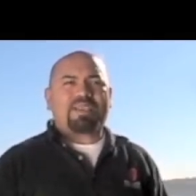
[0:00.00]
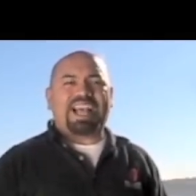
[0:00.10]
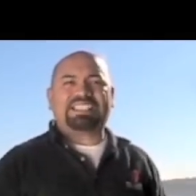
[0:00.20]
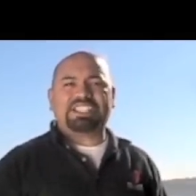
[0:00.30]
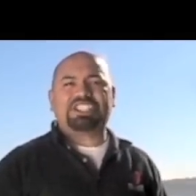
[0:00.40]

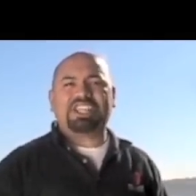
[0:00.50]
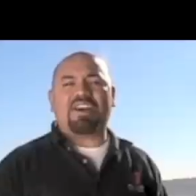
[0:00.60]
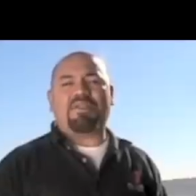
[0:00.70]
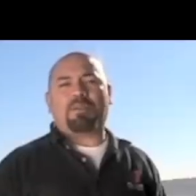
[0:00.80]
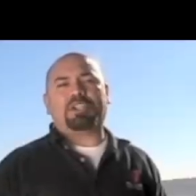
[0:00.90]
as the
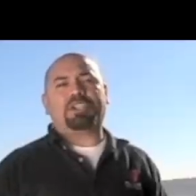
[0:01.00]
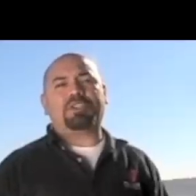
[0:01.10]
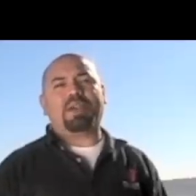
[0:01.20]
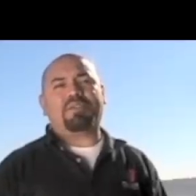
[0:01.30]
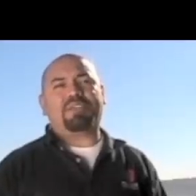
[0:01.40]
chef, I wanted to
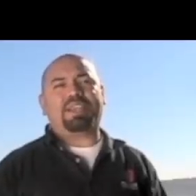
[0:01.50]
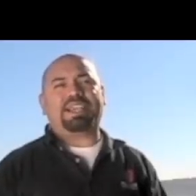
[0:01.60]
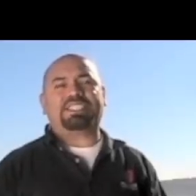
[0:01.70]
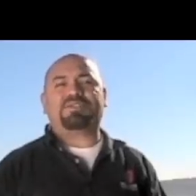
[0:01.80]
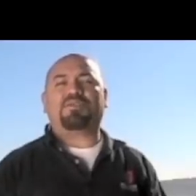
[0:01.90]
do everything
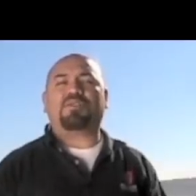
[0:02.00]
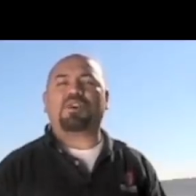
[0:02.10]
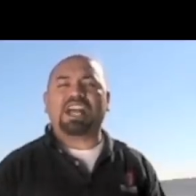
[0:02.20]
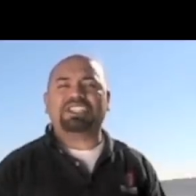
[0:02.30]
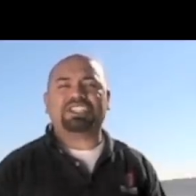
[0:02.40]
as
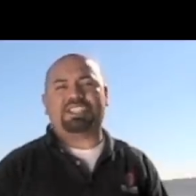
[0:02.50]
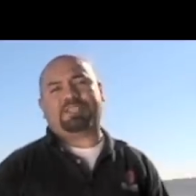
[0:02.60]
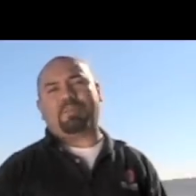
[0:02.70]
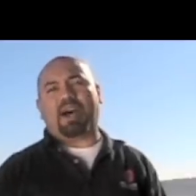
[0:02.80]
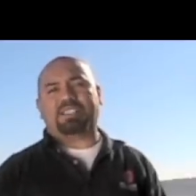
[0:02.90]
fresh
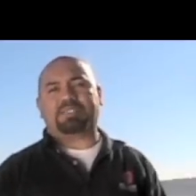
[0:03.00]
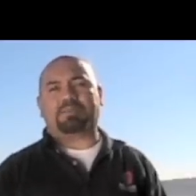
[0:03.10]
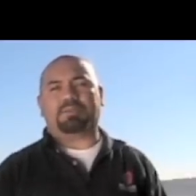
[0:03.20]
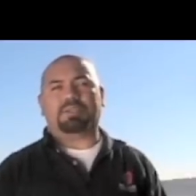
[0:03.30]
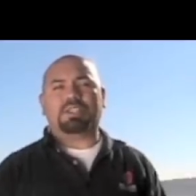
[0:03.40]
as possible.
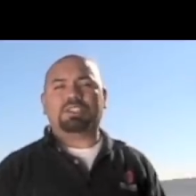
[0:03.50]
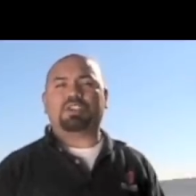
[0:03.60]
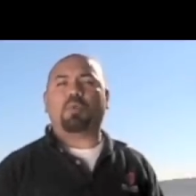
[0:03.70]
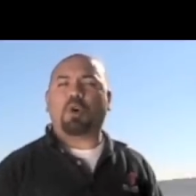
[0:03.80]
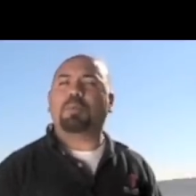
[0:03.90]

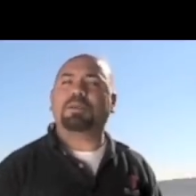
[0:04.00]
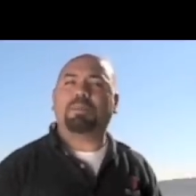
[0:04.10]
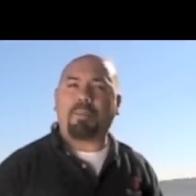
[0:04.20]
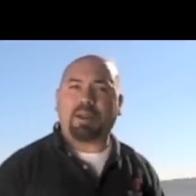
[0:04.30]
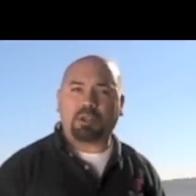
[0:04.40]
So we opened
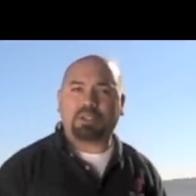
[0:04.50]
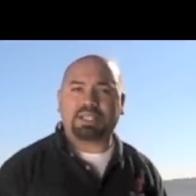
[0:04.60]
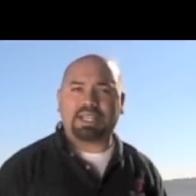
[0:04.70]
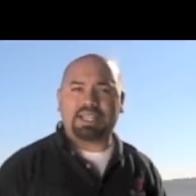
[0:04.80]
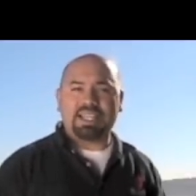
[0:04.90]

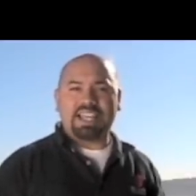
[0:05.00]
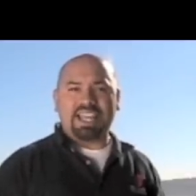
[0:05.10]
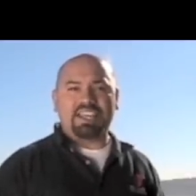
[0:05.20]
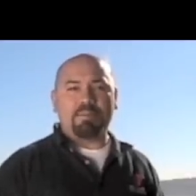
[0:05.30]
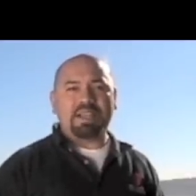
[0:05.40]
Papalote
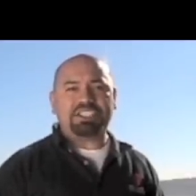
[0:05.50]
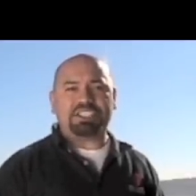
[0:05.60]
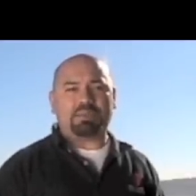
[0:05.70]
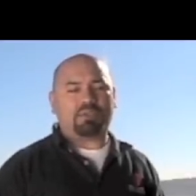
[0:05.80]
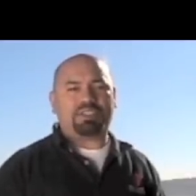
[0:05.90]
in the
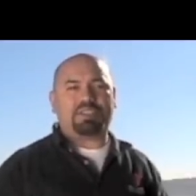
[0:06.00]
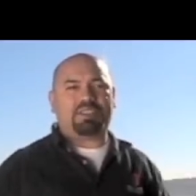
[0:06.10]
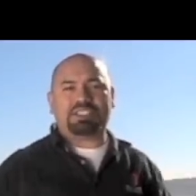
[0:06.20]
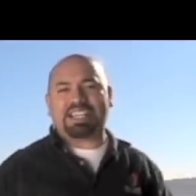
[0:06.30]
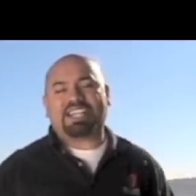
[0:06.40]
Mission, where
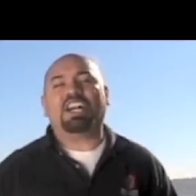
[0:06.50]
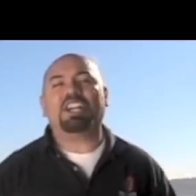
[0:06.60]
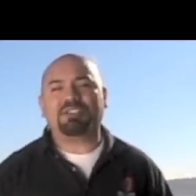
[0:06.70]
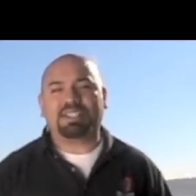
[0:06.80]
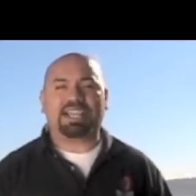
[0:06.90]
there's like a hundred